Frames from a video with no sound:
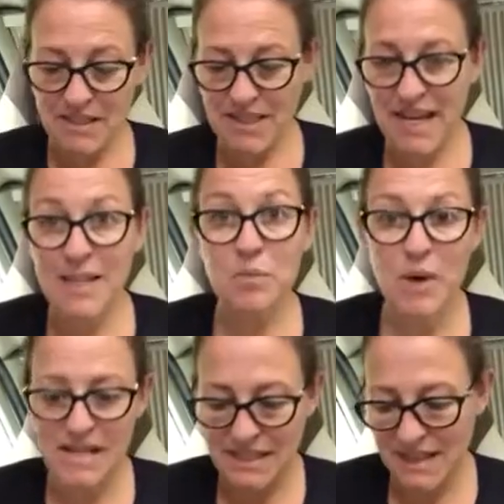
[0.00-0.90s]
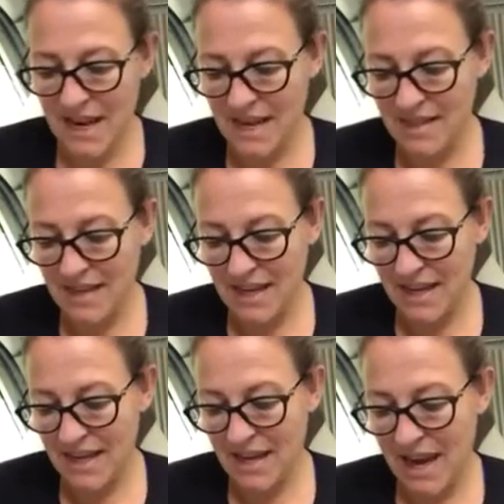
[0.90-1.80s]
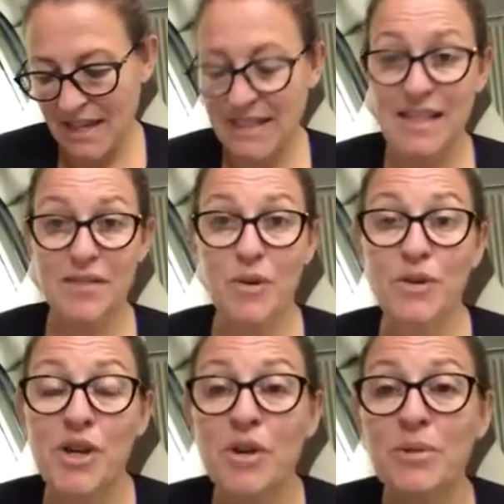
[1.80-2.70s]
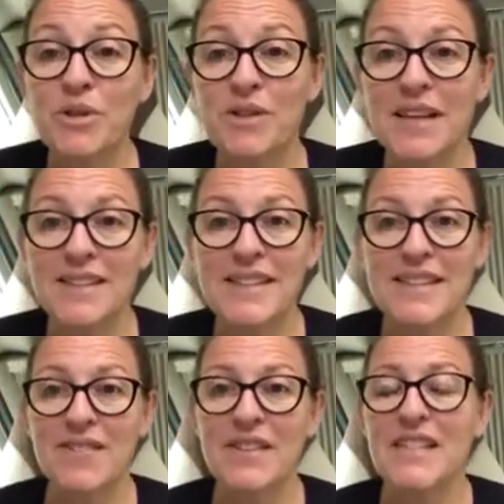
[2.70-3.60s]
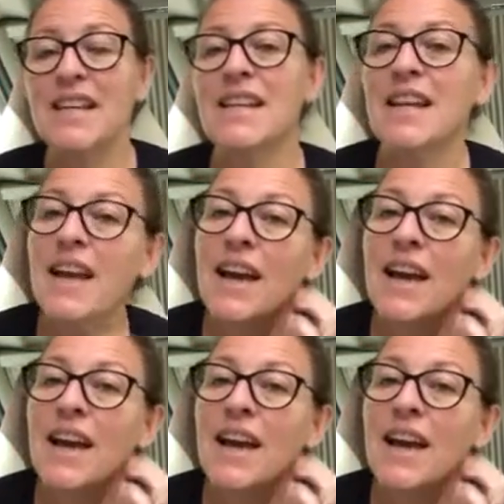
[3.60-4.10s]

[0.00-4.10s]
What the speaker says: Today is Wednesday, the 18th of October 2017.